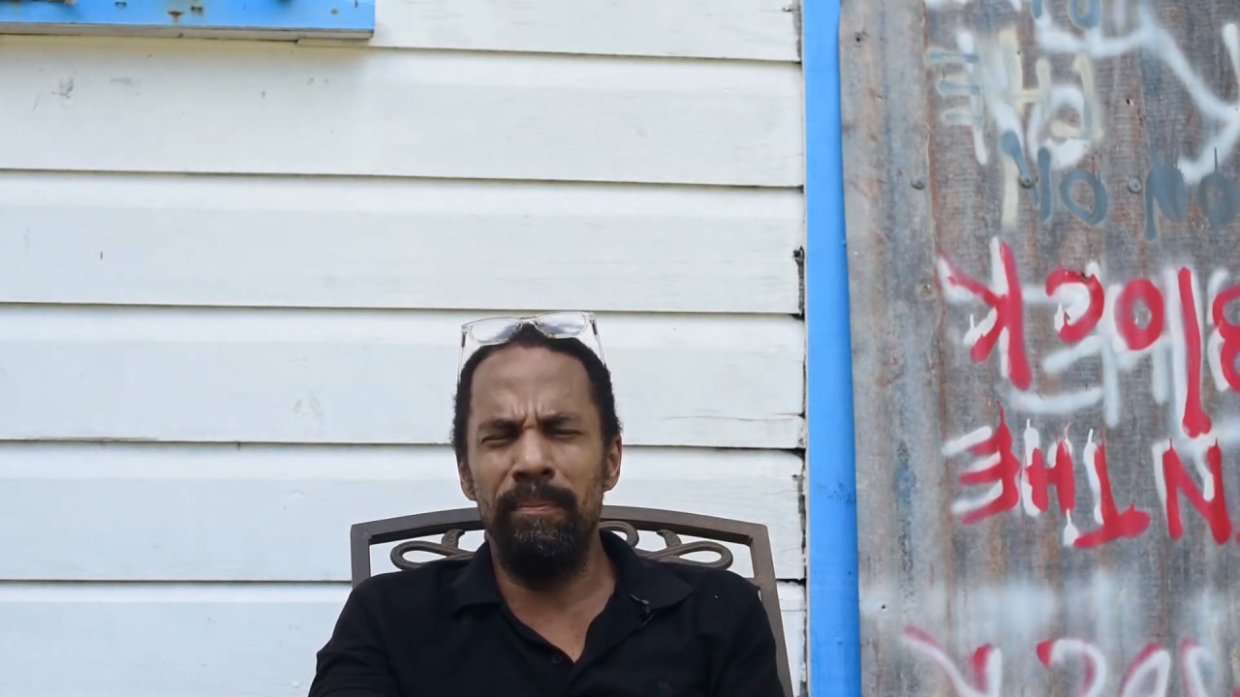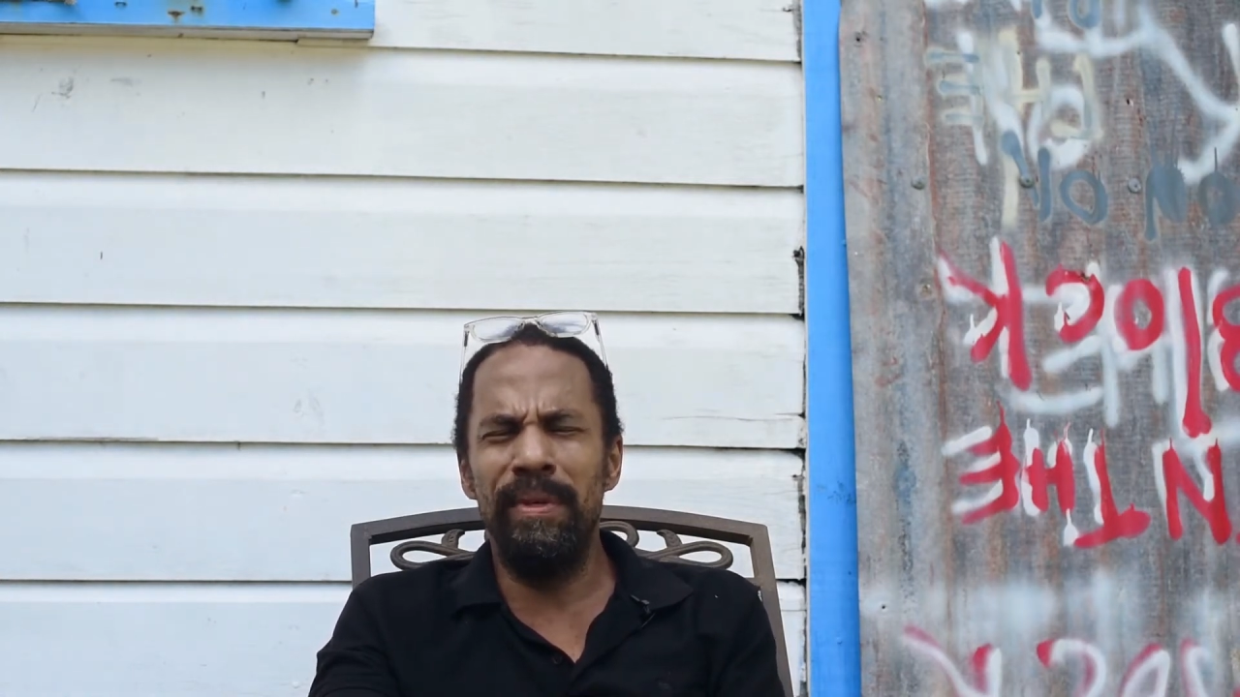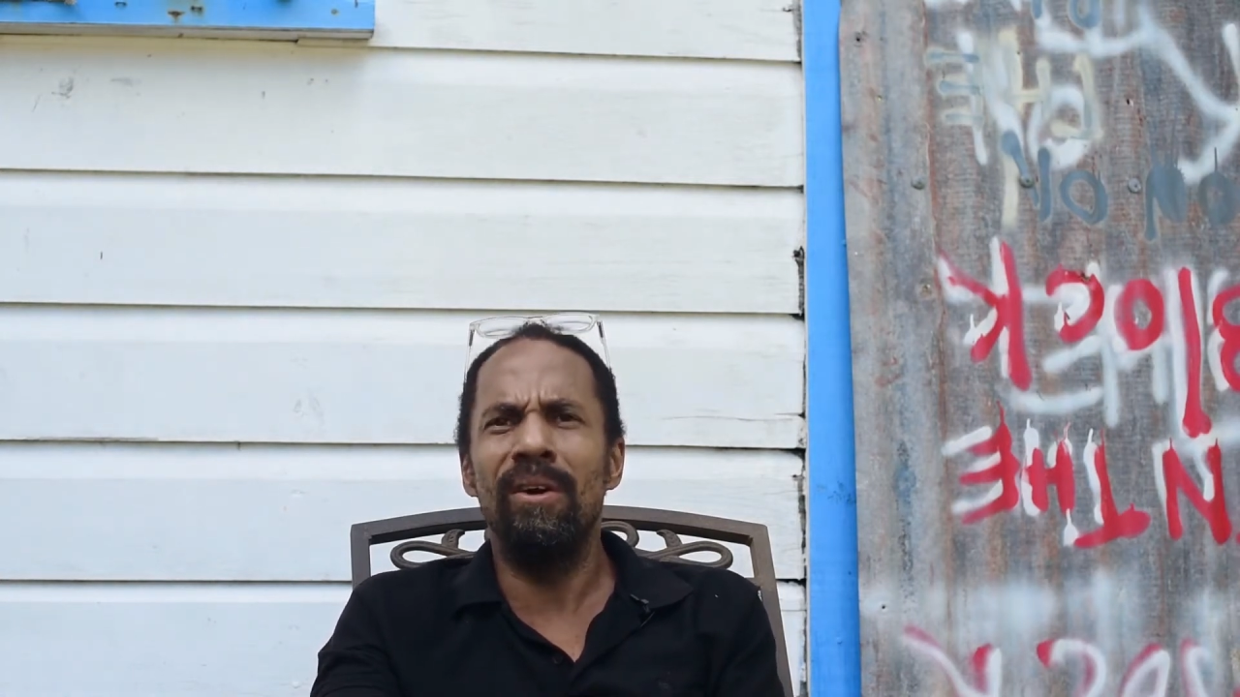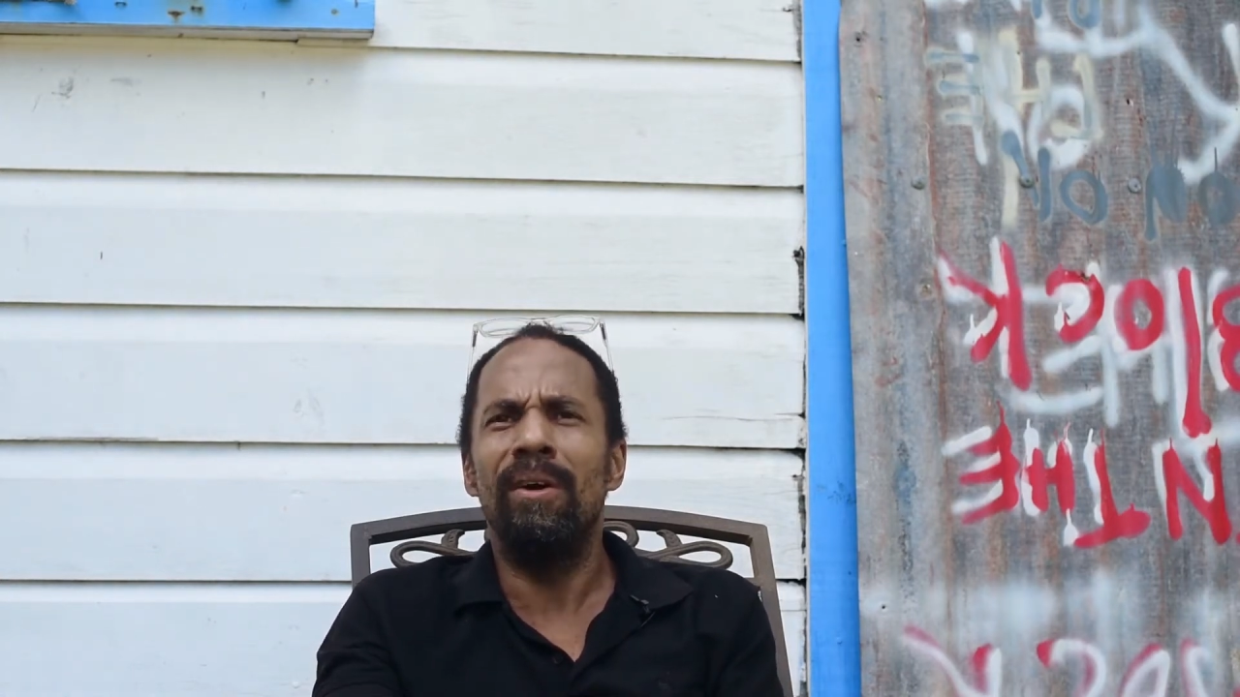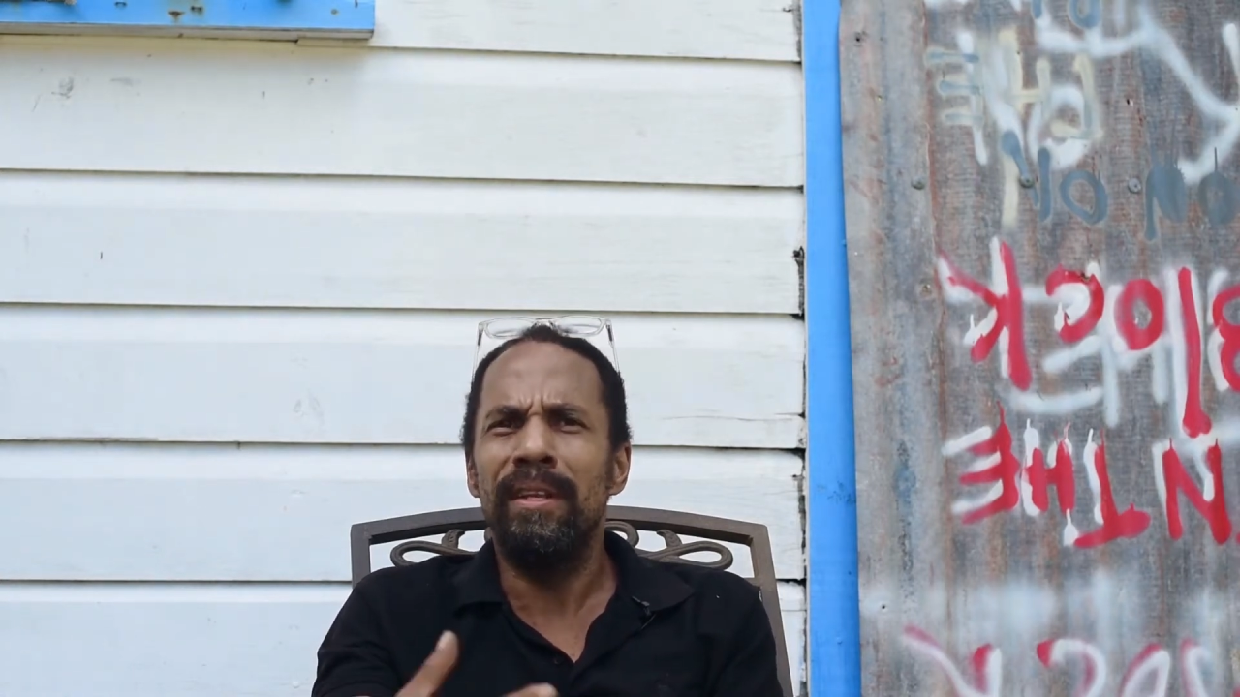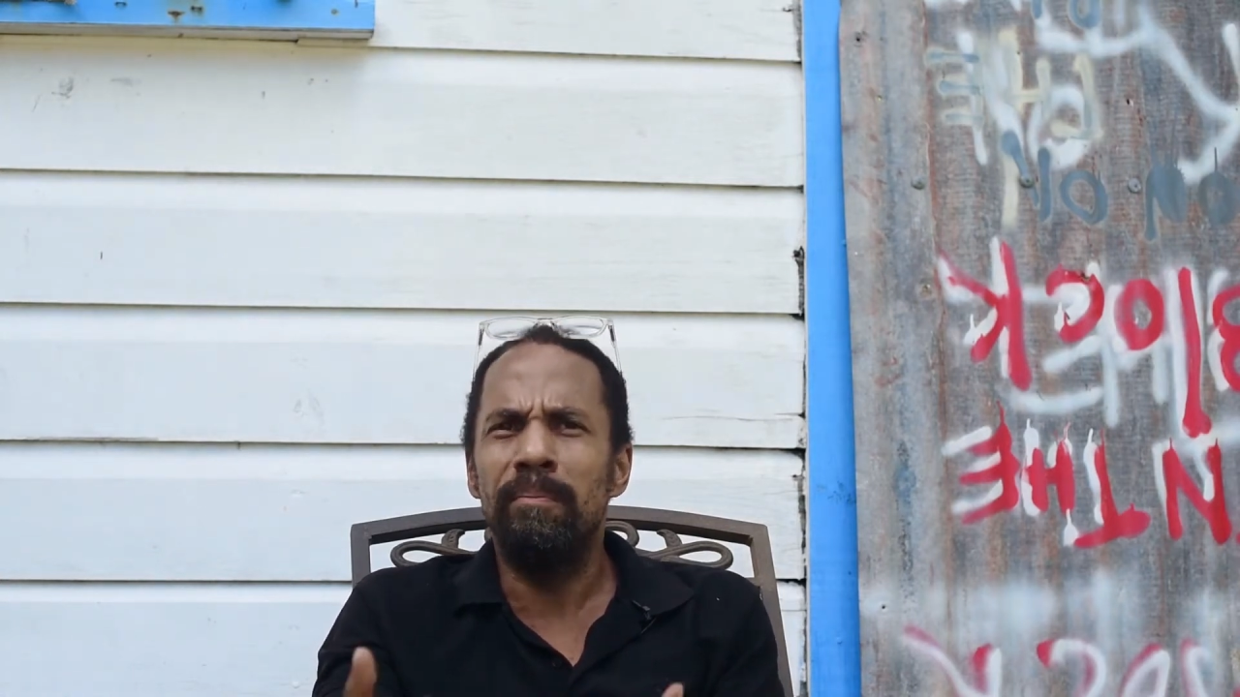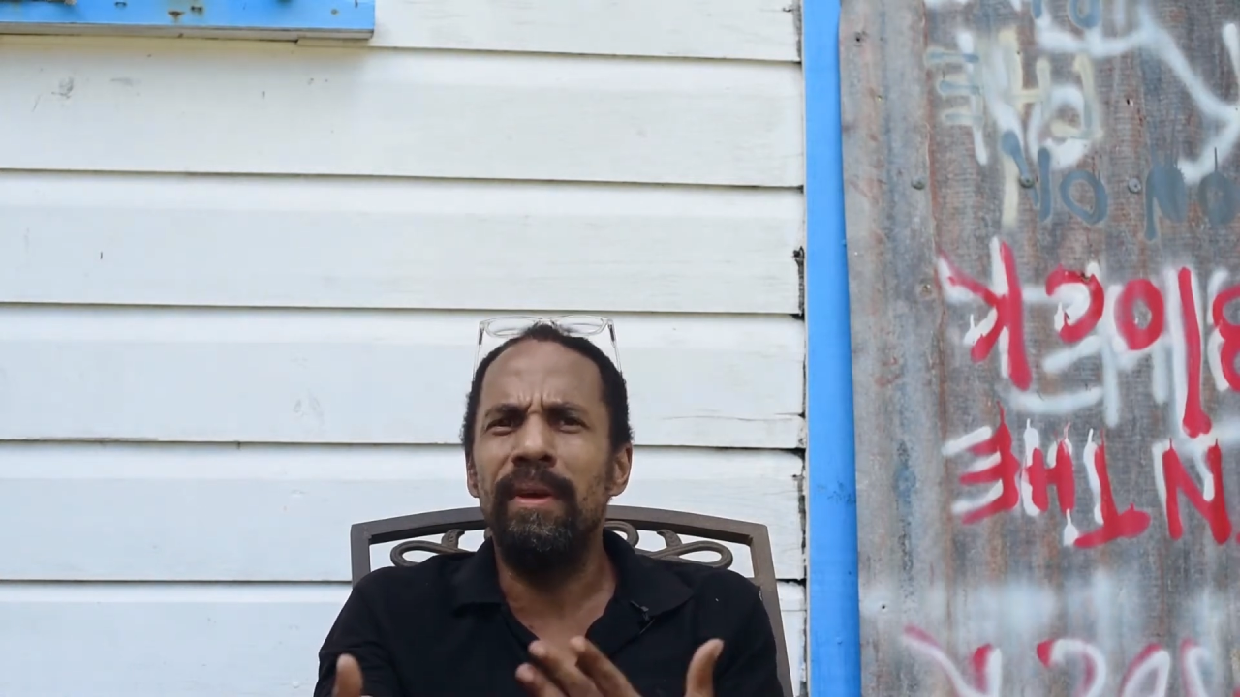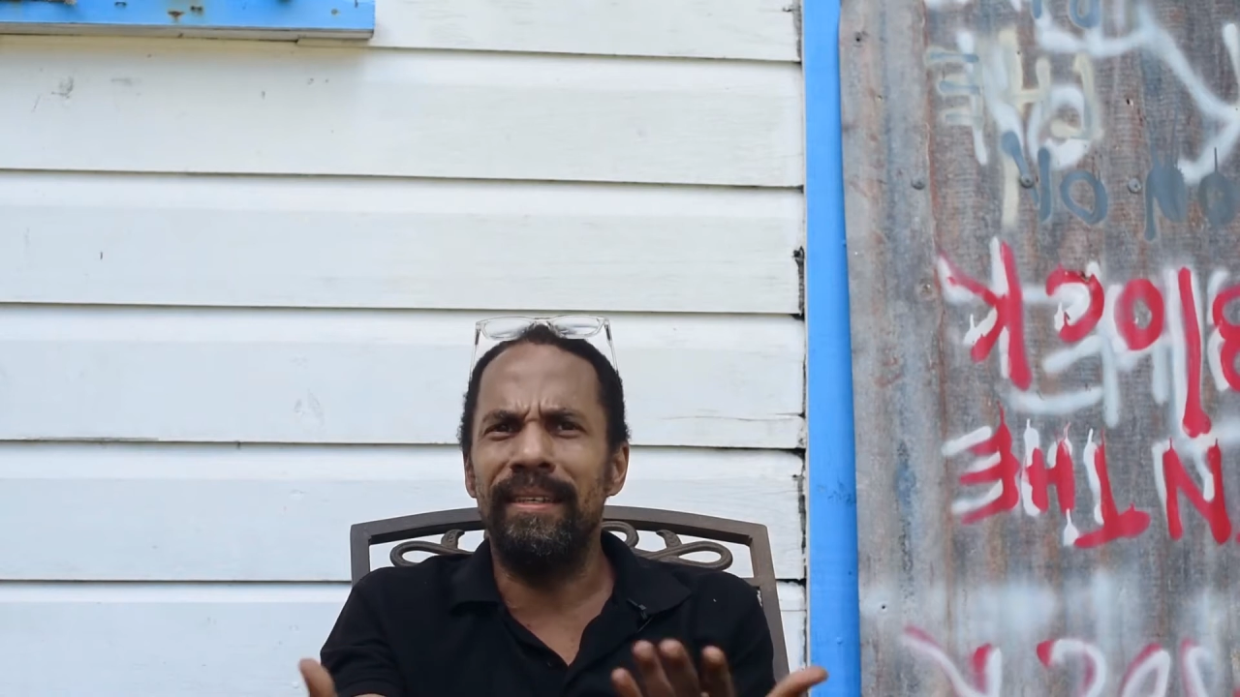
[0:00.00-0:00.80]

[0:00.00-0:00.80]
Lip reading: beyond the,